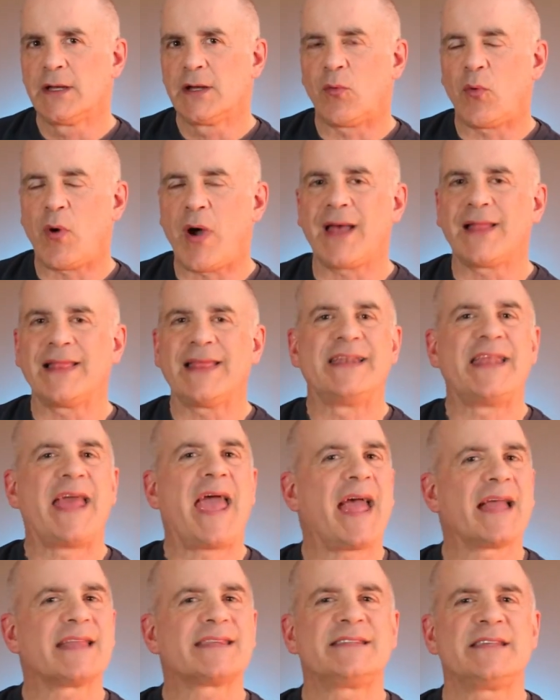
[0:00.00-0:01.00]
while
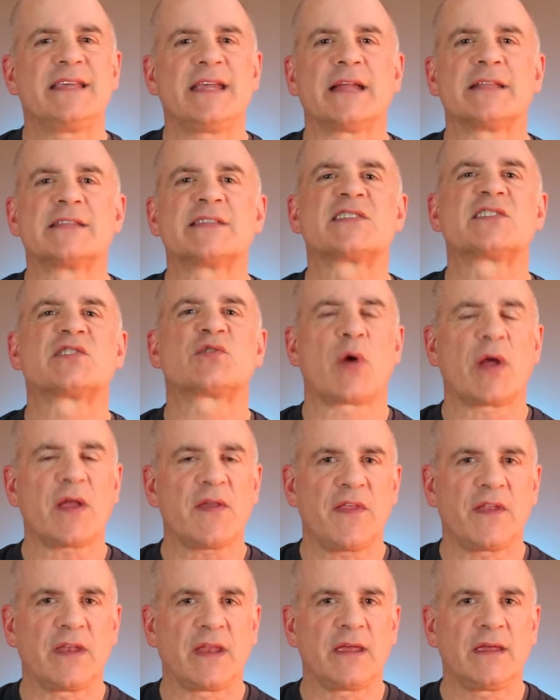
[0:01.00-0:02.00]
enhancing and
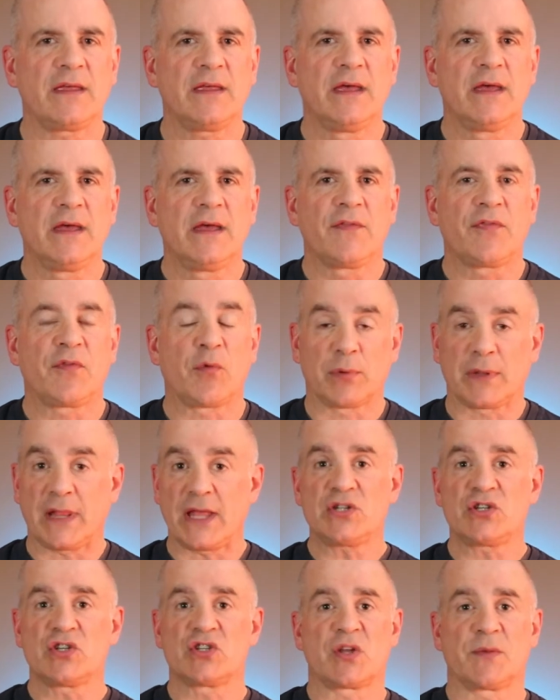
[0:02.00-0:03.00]
strengthening the
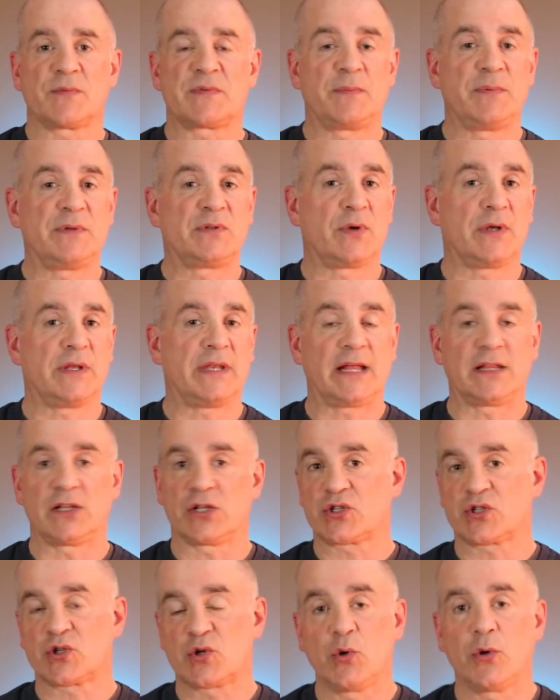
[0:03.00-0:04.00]
relationships between
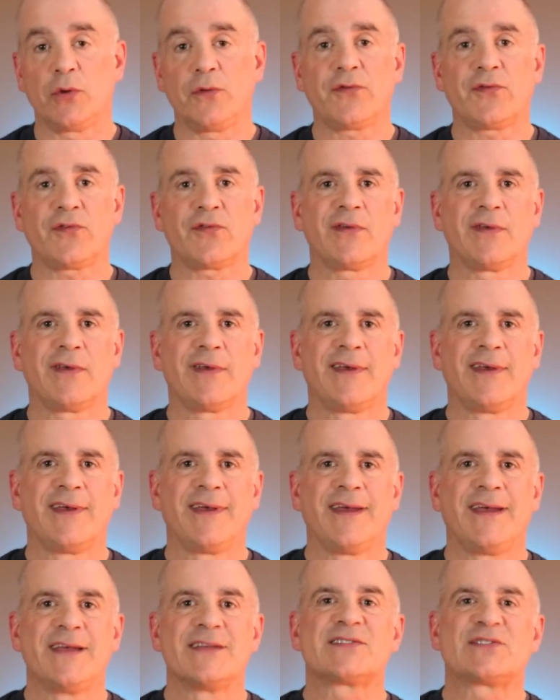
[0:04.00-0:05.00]
English schools,
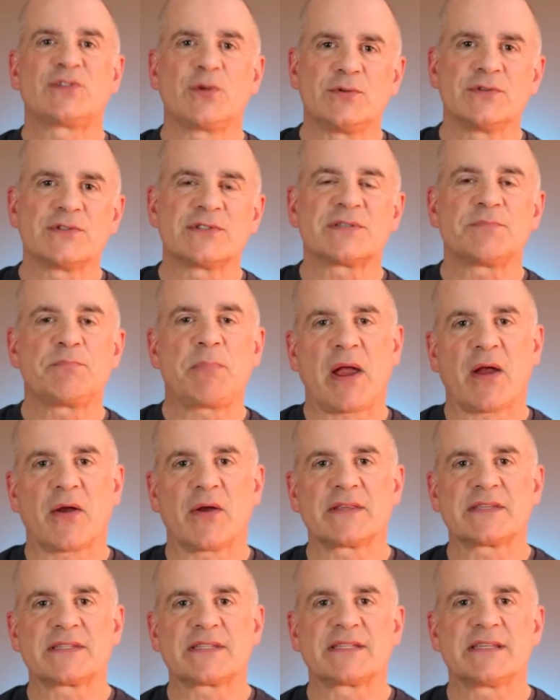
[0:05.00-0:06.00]
students,
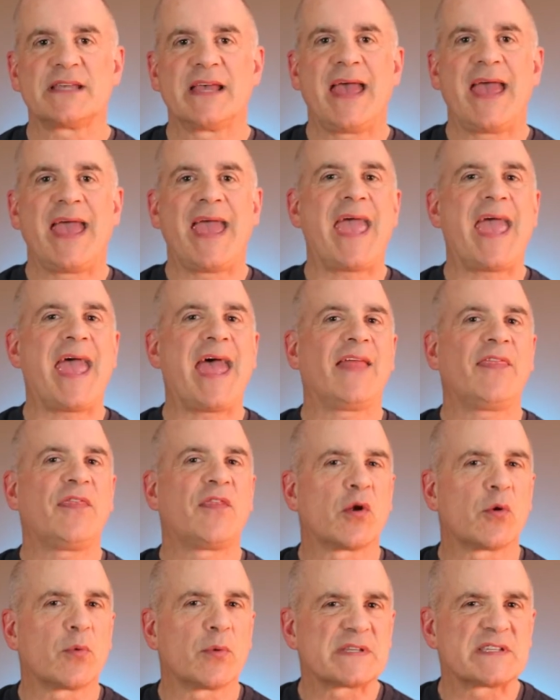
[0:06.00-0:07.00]
parents, and
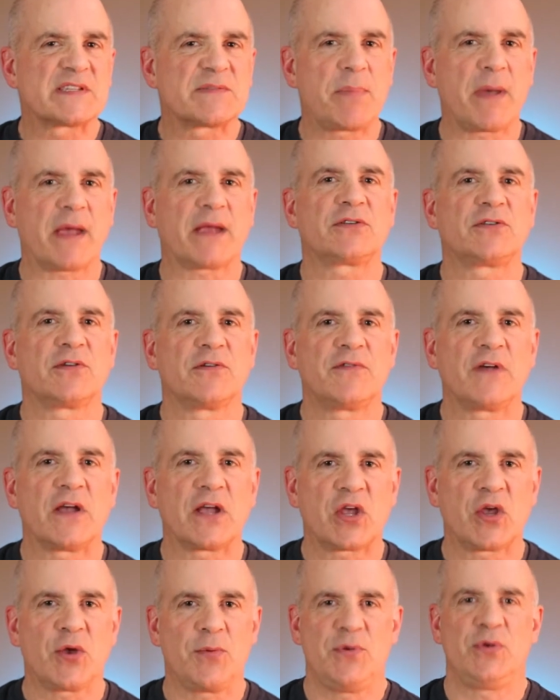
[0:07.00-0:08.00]
their respective
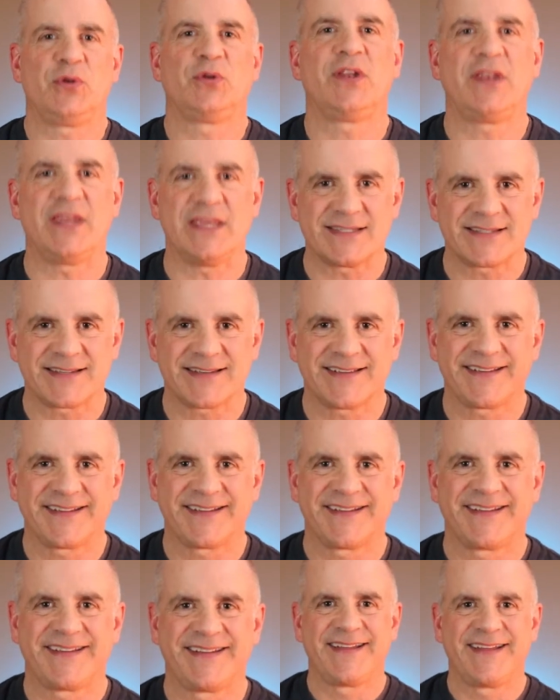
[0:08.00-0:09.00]
communities.
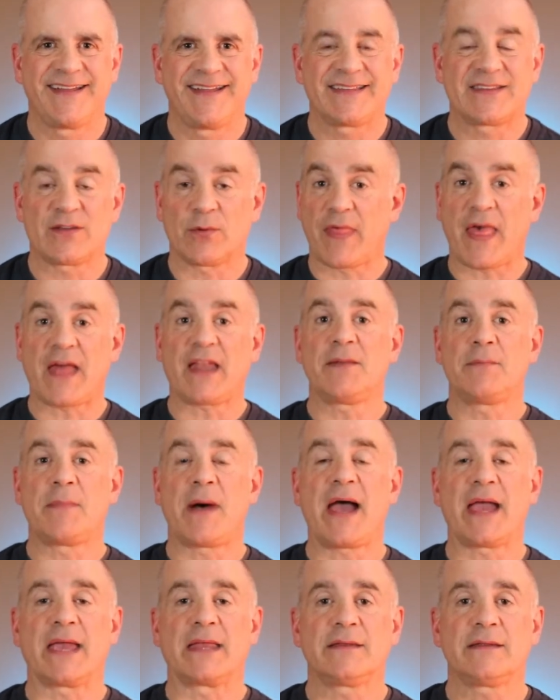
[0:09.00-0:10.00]
So with that in
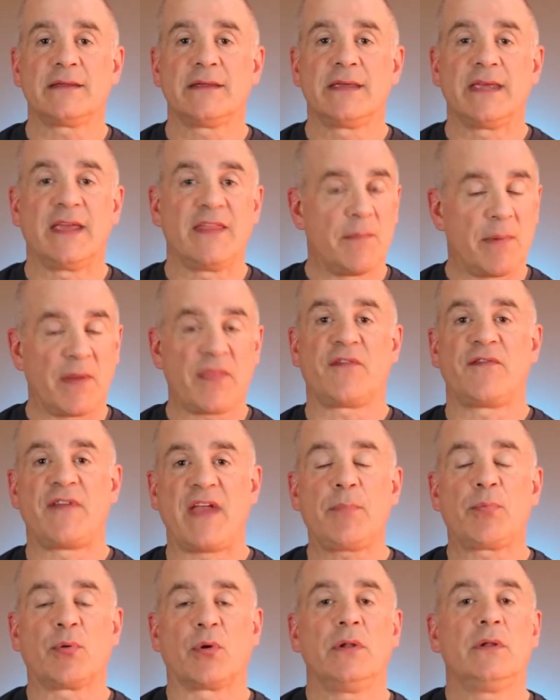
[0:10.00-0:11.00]
mind, in the month of
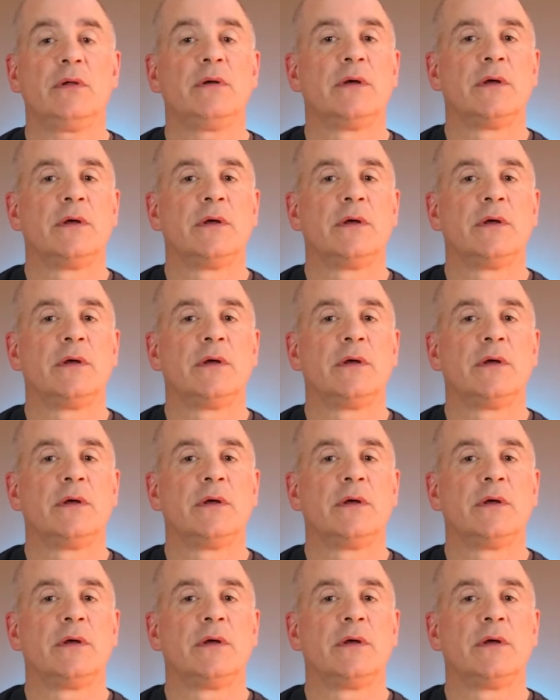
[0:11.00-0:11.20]
April,